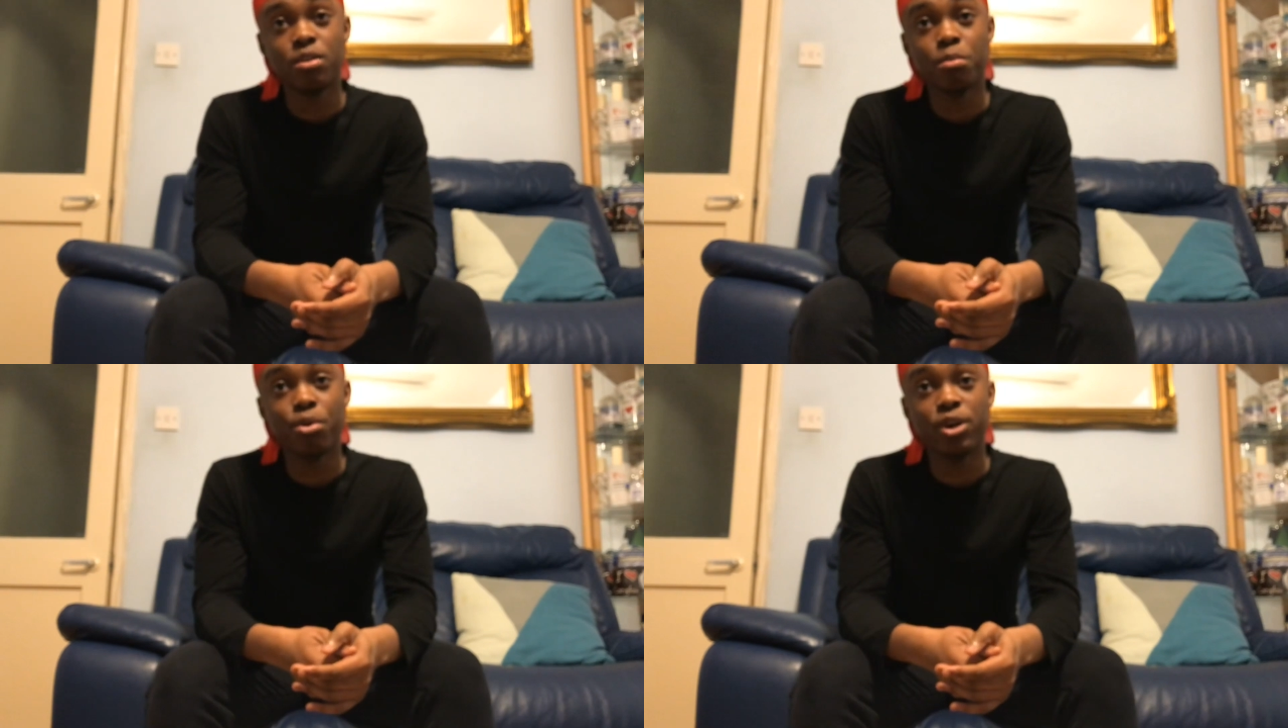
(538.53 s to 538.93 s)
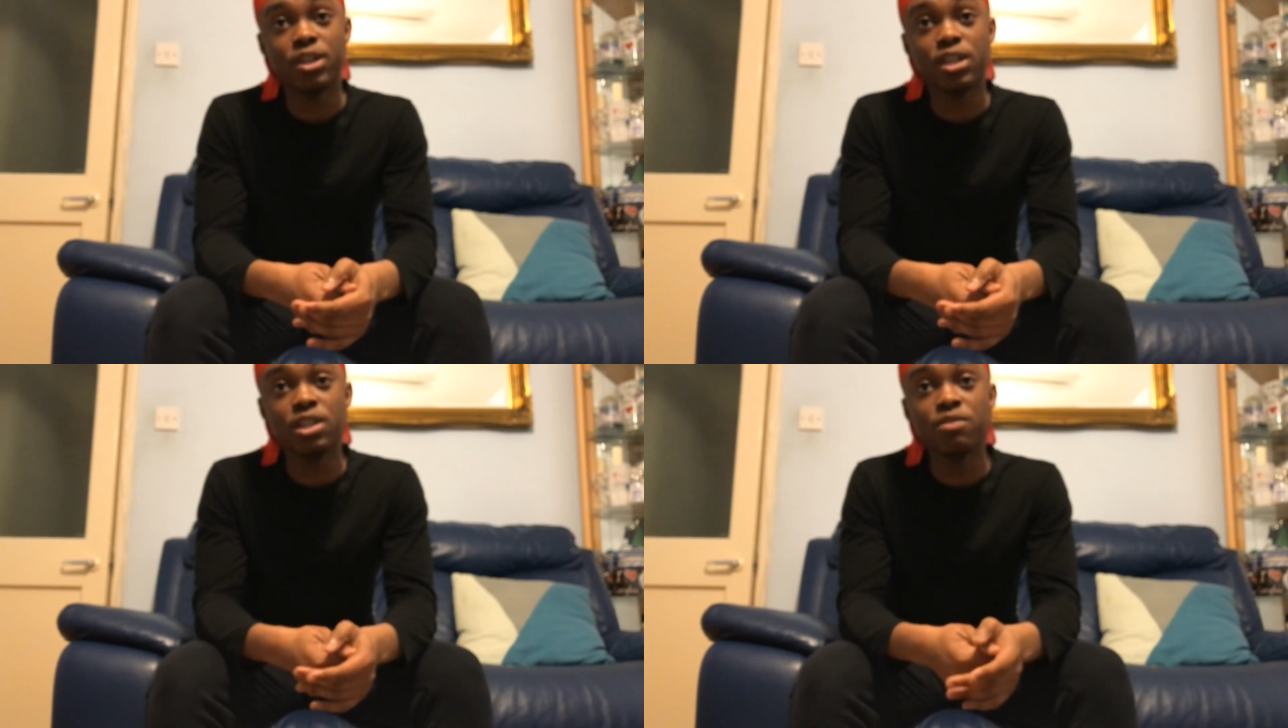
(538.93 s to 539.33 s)
But
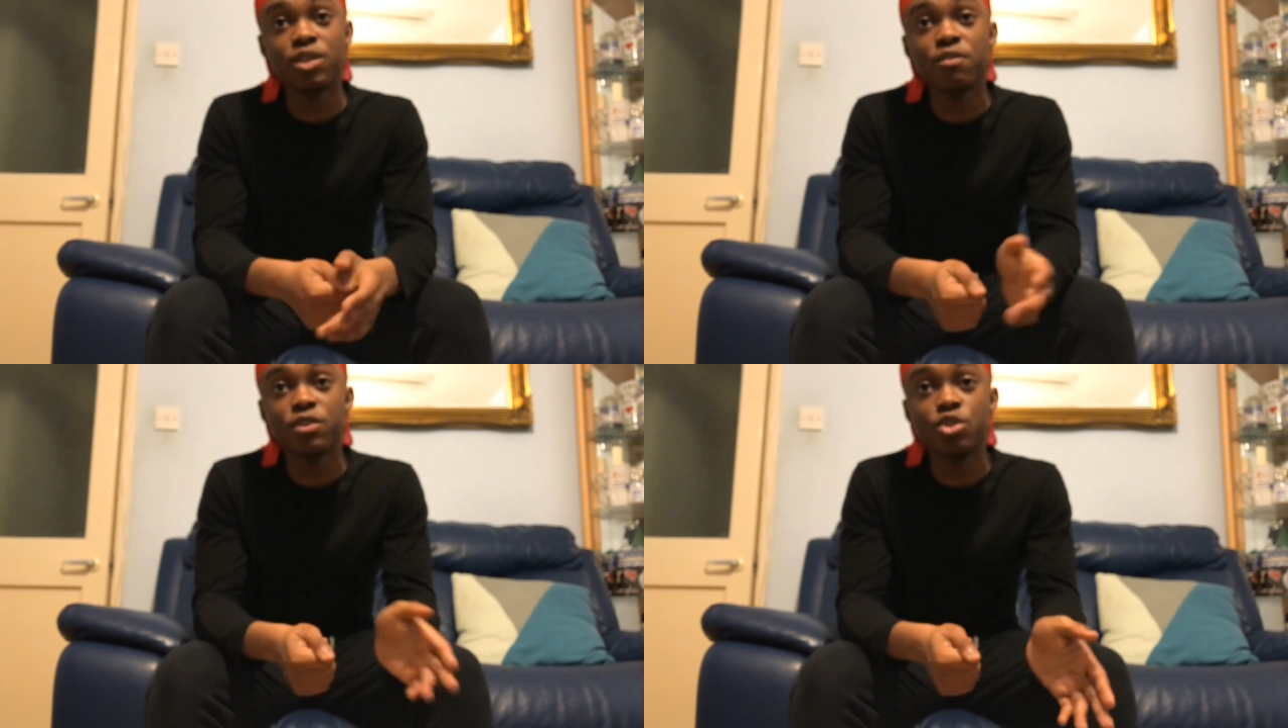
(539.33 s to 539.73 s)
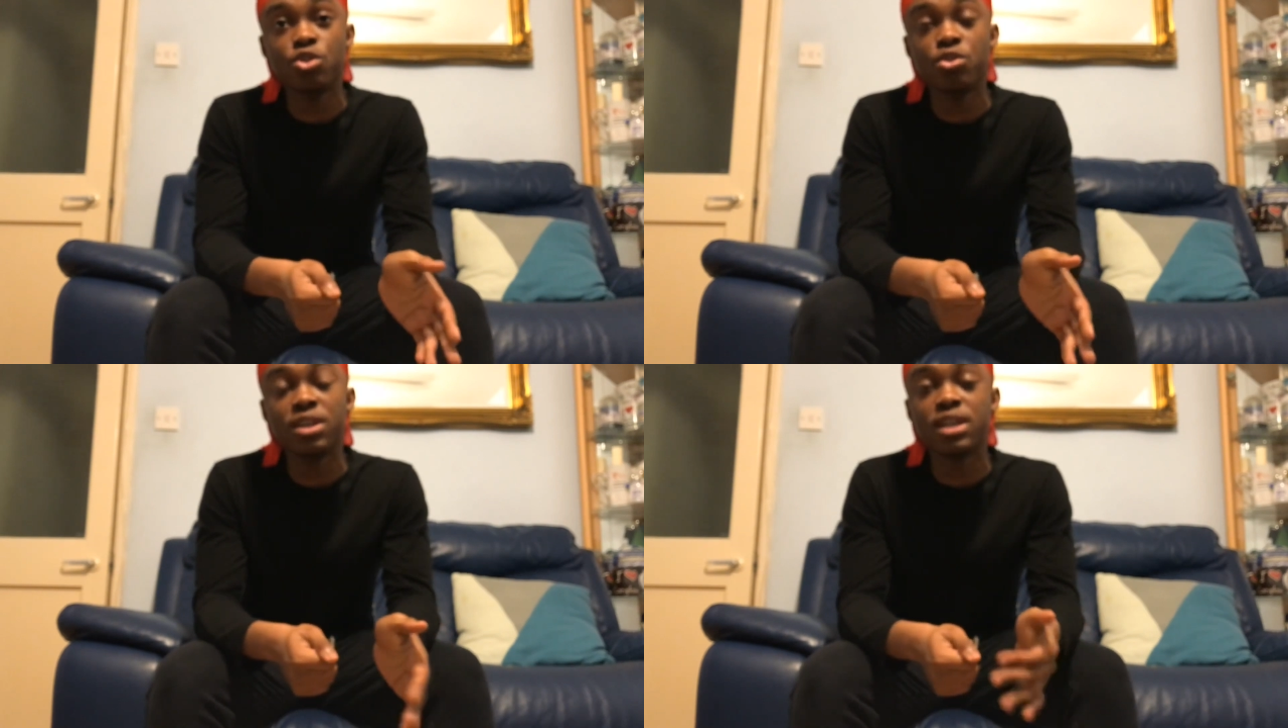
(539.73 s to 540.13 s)
even if you
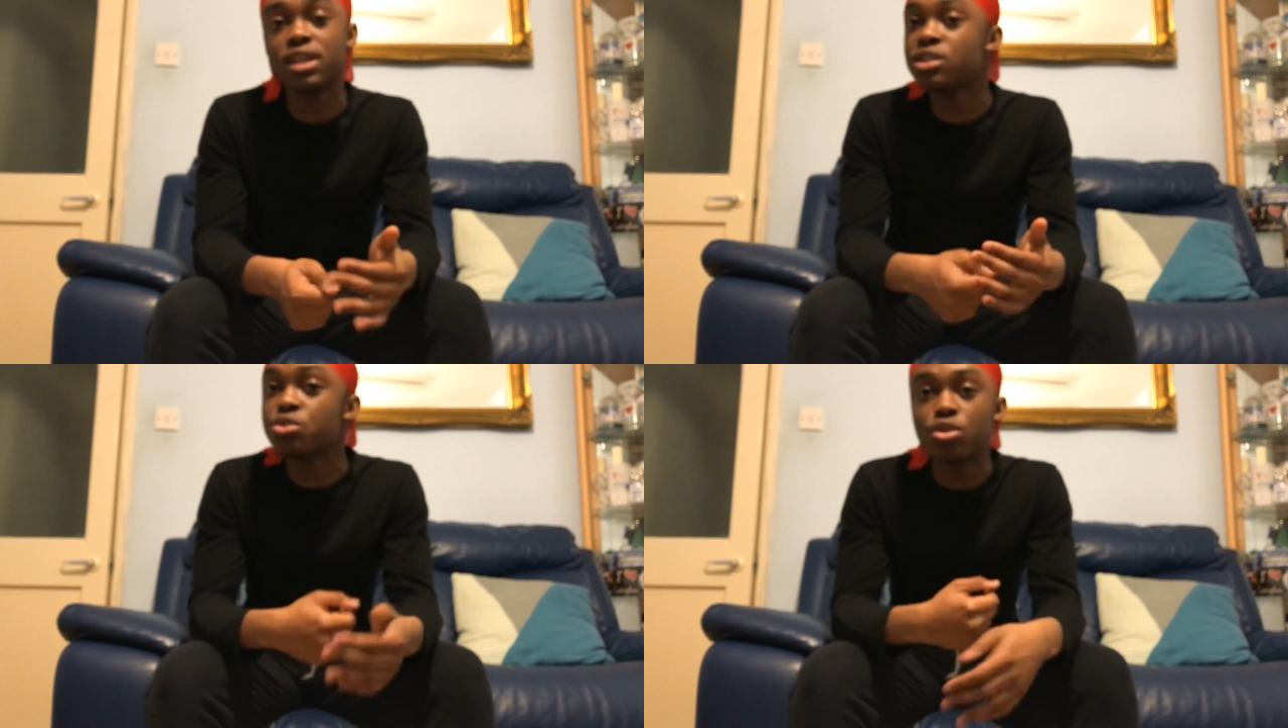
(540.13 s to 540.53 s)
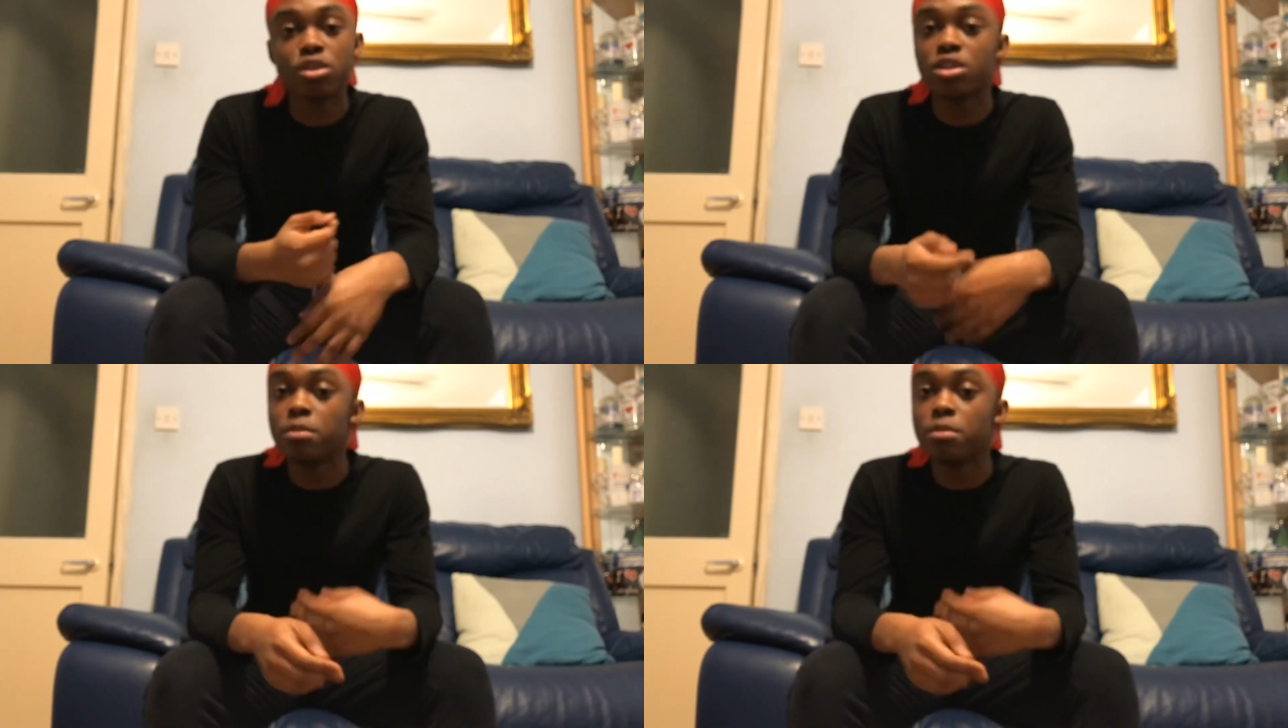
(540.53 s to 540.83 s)
do, it's not gonna